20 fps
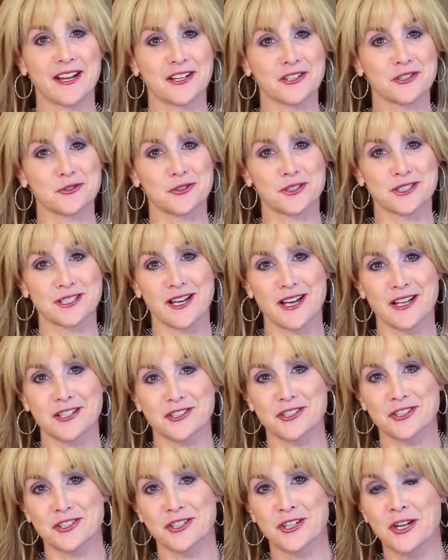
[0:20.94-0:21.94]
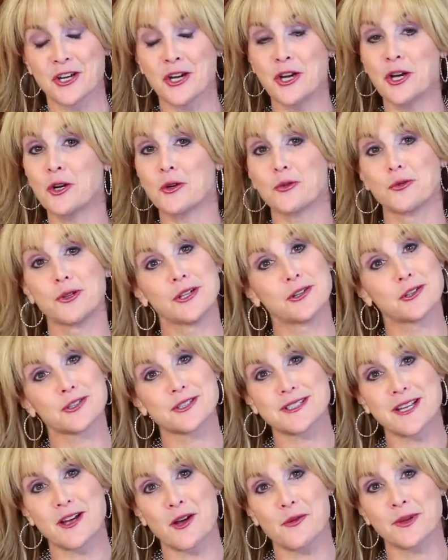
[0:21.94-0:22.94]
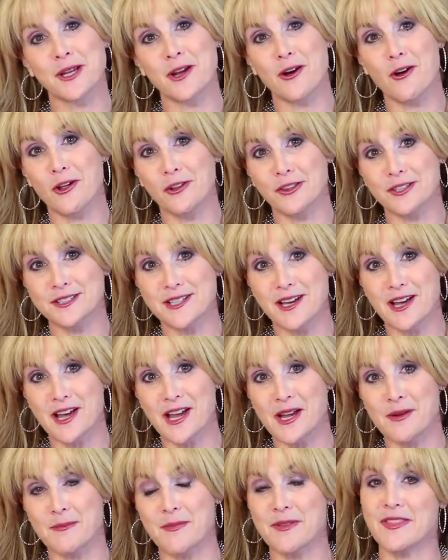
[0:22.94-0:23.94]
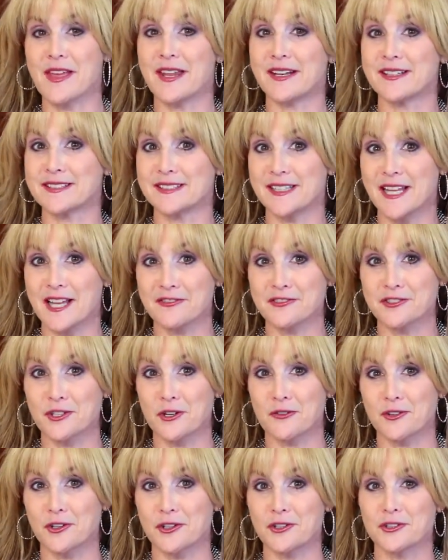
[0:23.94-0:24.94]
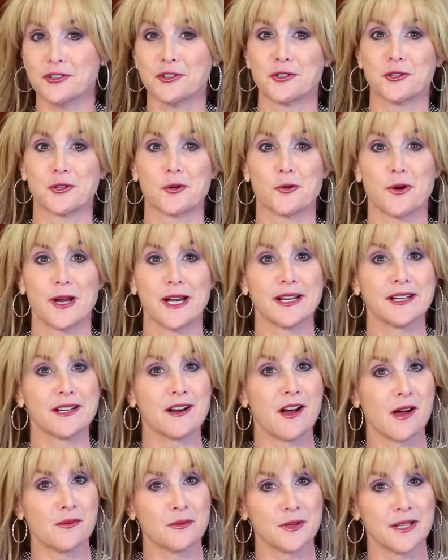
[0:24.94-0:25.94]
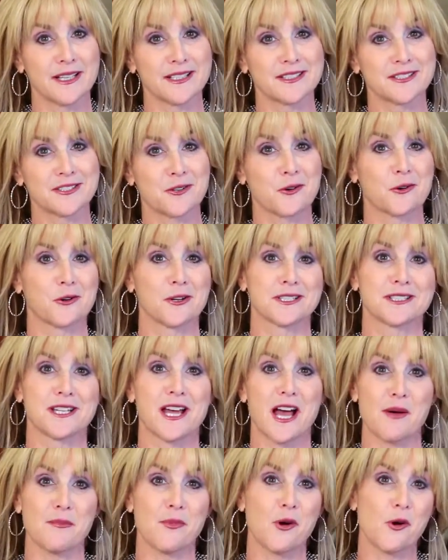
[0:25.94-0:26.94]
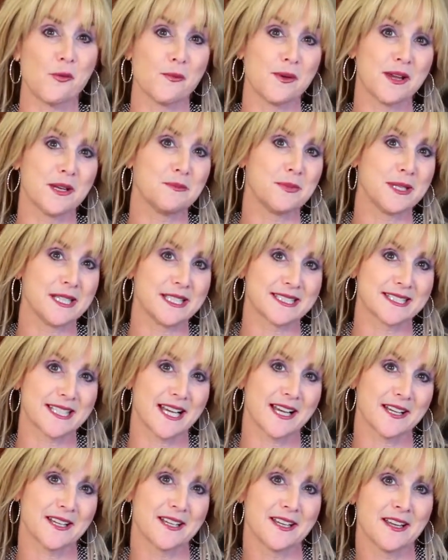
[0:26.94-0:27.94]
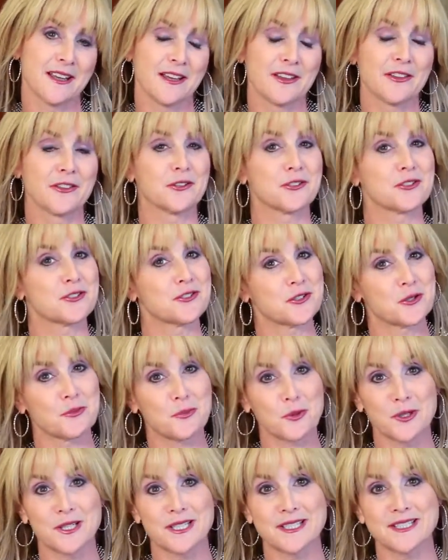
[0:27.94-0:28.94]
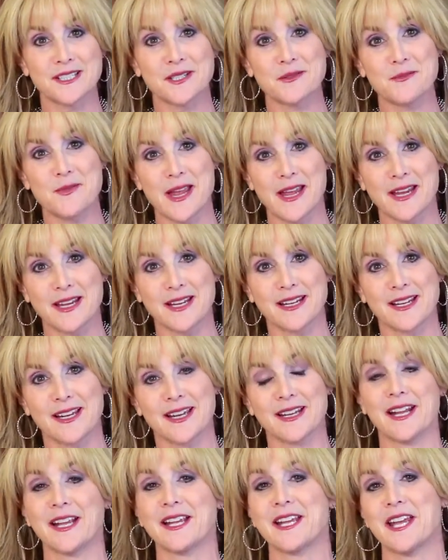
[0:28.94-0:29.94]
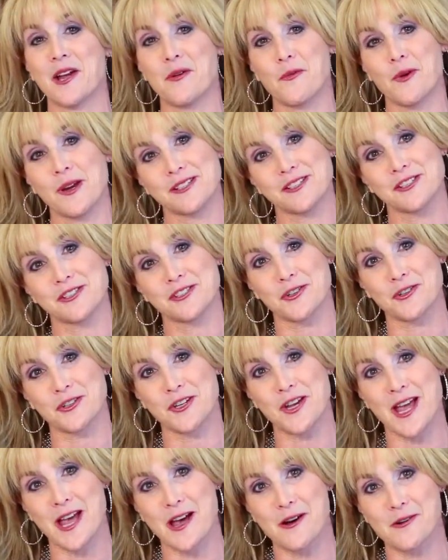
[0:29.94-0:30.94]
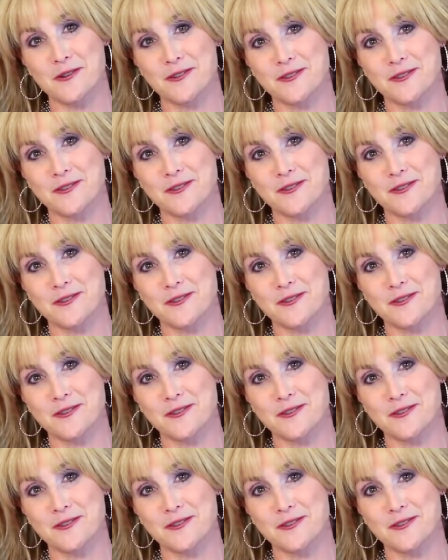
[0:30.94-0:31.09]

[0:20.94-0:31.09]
extra touch. Readers tell me all the time that as leftovers, they're great in omelets or a top homemade pizza. They're super easy to make, and I can't wait to show you how.